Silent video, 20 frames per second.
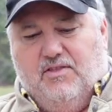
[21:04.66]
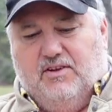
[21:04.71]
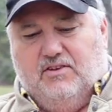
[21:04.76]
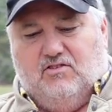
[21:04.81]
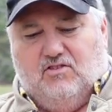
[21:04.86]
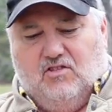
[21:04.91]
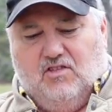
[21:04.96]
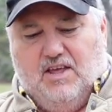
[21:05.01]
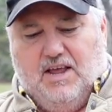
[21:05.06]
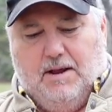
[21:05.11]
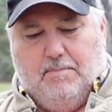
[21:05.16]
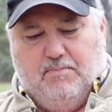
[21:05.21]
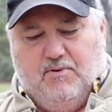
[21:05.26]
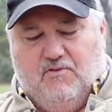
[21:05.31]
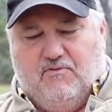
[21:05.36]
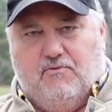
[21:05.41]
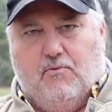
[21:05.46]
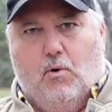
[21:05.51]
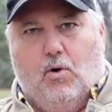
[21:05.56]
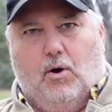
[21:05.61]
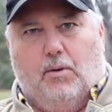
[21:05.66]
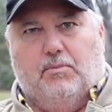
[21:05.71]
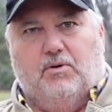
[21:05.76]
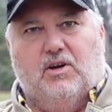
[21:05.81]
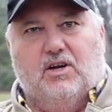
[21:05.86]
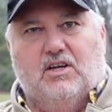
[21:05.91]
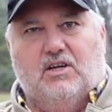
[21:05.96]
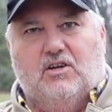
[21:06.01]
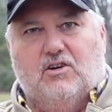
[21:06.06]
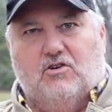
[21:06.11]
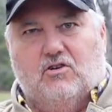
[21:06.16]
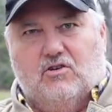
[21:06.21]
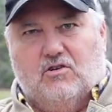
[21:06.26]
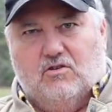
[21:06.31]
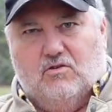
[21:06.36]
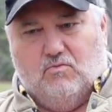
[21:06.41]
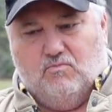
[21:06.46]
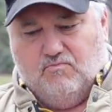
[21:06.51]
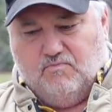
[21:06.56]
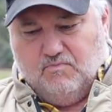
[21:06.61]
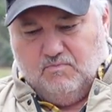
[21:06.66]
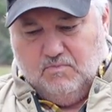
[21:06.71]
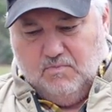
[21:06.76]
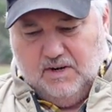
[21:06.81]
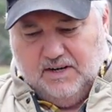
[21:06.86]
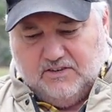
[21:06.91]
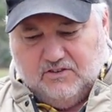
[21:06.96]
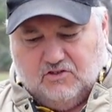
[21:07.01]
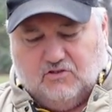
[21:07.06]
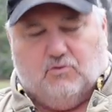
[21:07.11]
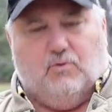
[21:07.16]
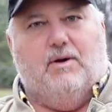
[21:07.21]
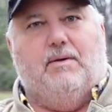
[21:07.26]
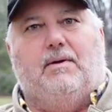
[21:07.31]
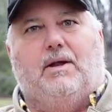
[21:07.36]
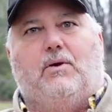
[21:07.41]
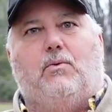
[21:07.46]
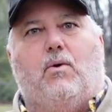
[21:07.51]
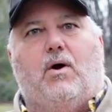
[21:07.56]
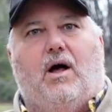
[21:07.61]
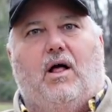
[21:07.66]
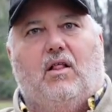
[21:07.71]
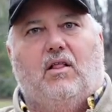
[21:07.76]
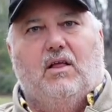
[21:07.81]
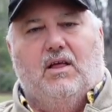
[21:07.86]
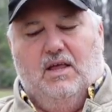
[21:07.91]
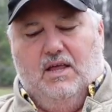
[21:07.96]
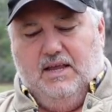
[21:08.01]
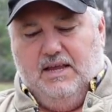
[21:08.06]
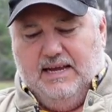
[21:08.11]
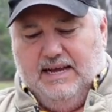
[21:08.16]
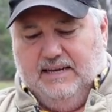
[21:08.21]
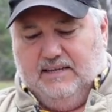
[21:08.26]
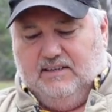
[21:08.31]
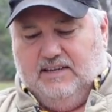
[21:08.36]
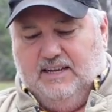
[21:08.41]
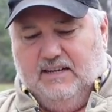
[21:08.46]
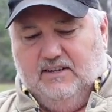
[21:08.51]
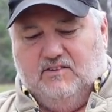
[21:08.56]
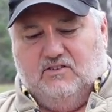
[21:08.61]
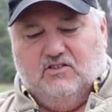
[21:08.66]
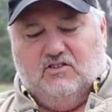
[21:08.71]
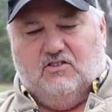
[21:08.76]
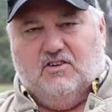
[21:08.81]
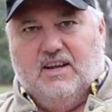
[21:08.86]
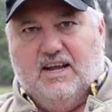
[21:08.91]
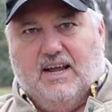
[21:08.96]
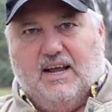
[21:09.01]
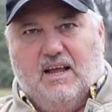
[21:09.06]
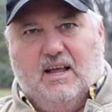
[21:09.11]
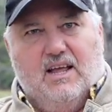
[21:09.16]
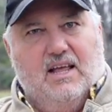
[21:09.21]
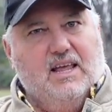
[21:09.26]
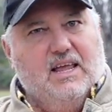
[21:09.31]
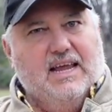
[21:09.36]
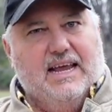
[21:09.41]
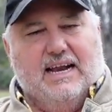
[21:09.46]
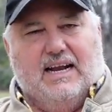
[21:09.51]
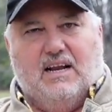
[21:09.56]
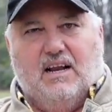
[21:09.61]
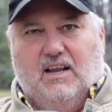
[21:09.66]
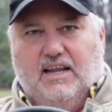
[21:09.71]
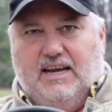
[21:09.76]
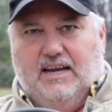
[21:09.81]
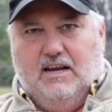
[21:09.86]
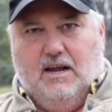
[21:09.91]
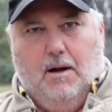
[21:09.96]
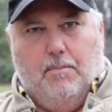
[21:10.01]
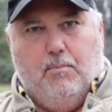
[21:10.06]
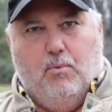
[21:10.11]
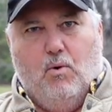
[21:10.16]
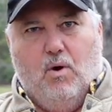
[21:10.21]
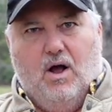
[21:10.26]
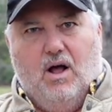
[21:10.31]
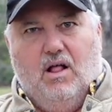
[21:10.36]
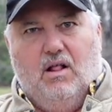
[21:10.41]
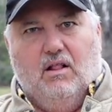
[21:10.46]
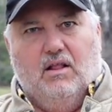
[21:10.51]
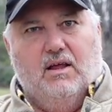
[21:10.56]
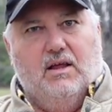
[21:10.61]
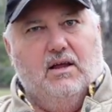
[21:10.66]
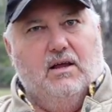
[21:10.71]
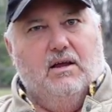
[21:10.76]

this thing performed extremely well. It didn't stick, it cleaned up well.